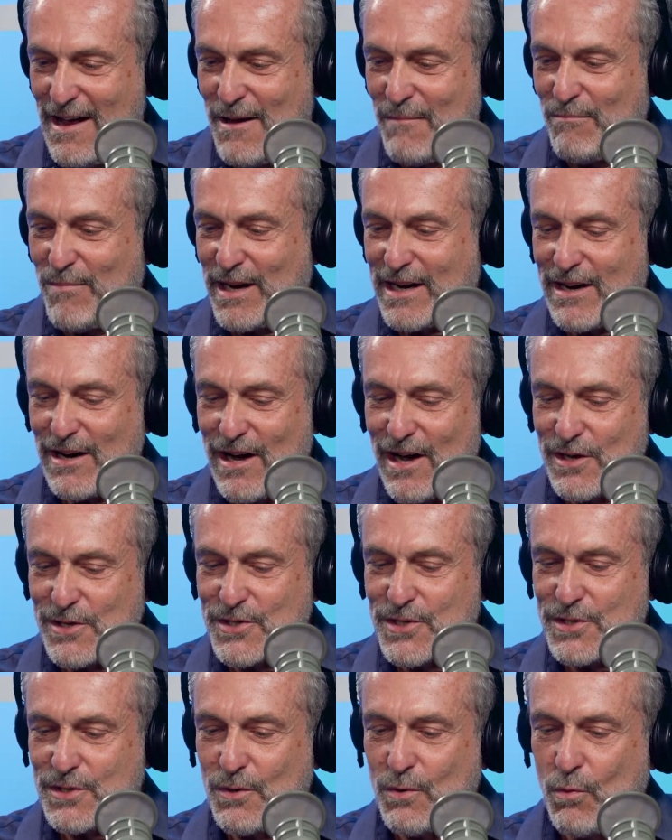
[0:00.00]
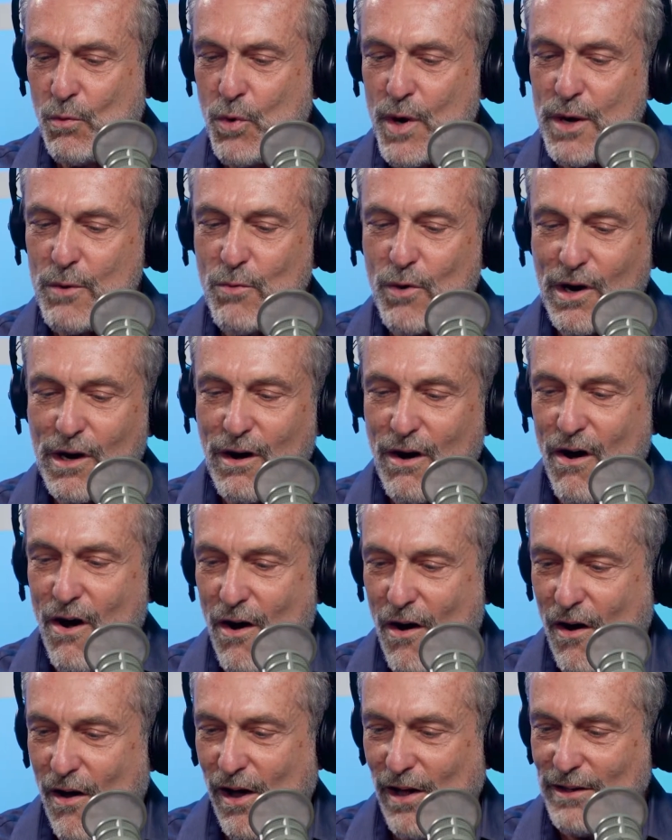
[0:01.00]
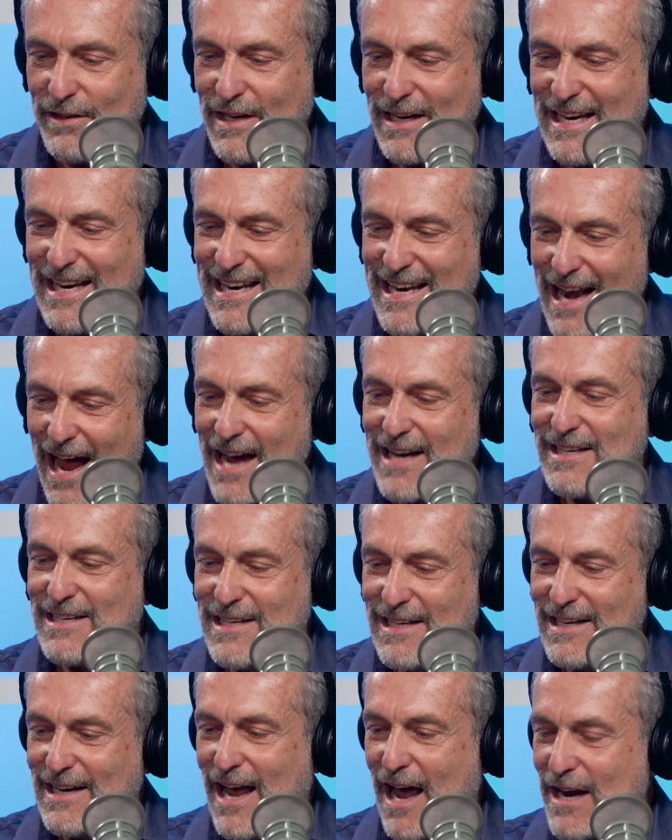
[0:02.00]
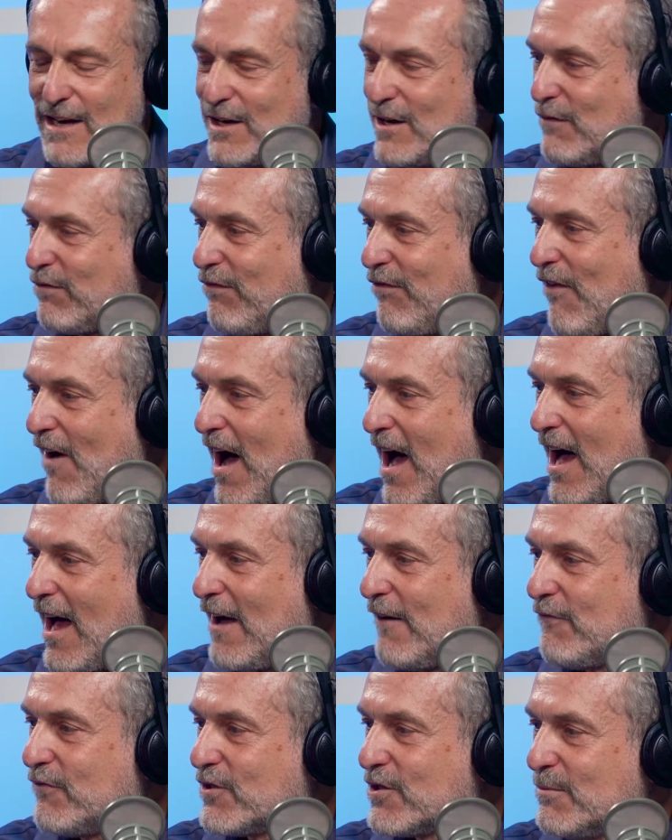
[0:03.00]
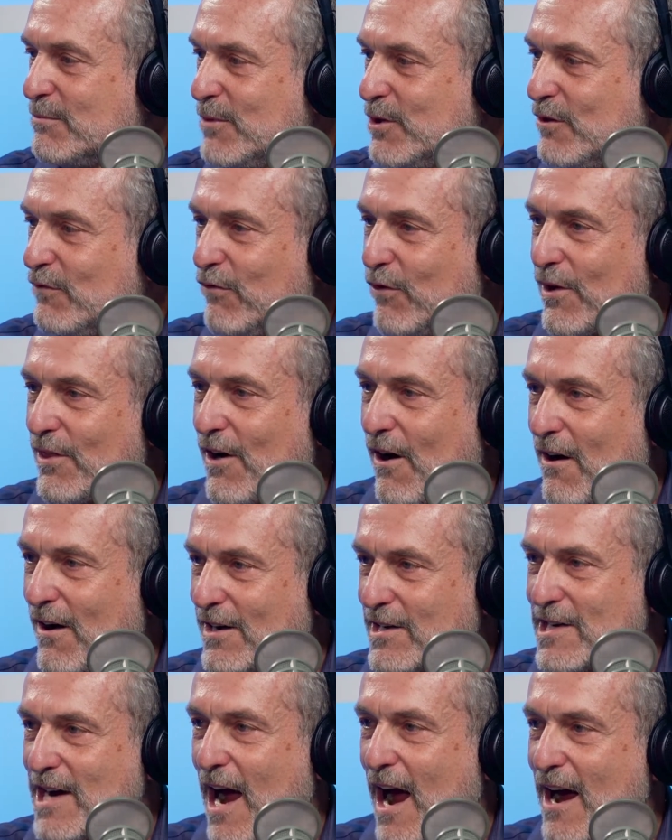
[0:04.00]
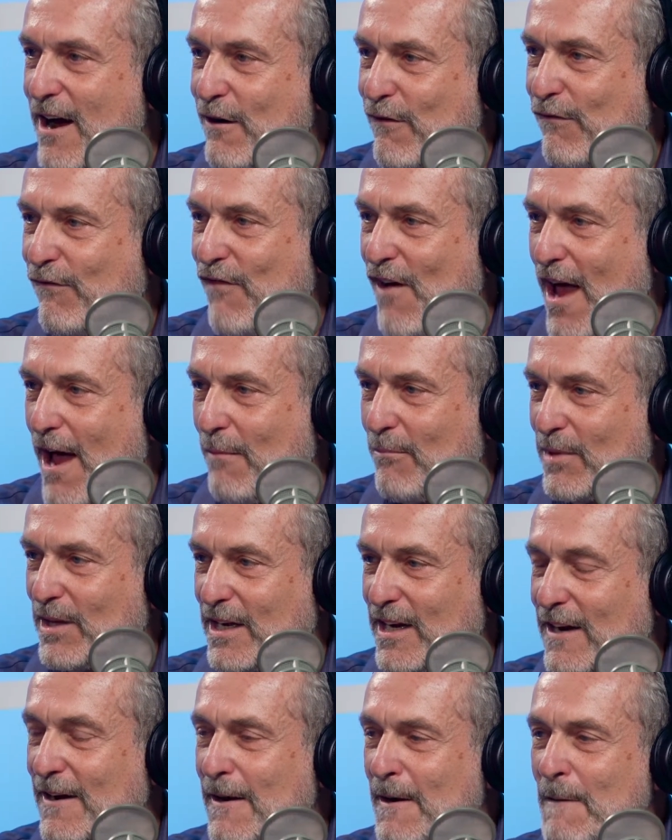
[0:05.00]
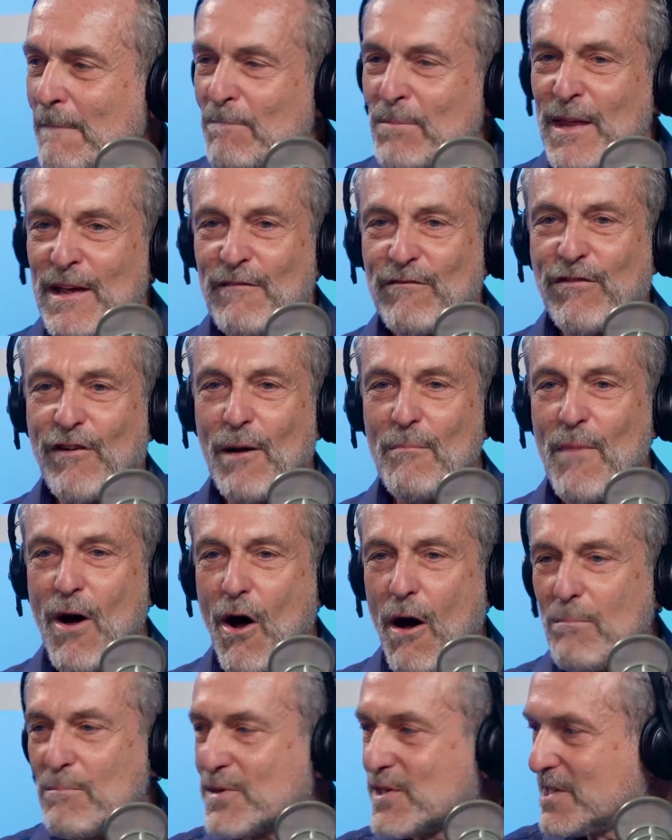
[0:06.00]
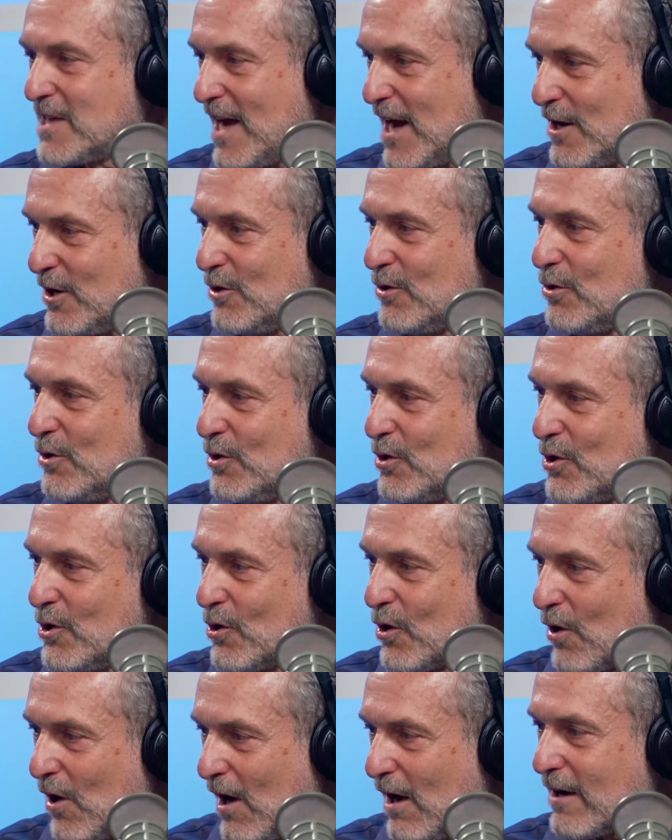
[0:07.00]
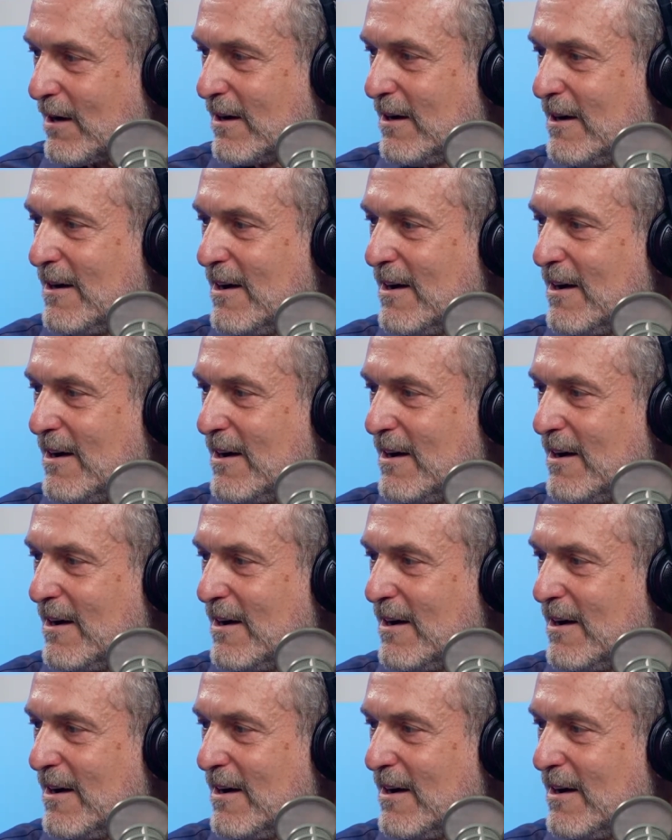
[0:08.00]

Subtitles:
because we were called in 1995 to move with our entire family from upstate New York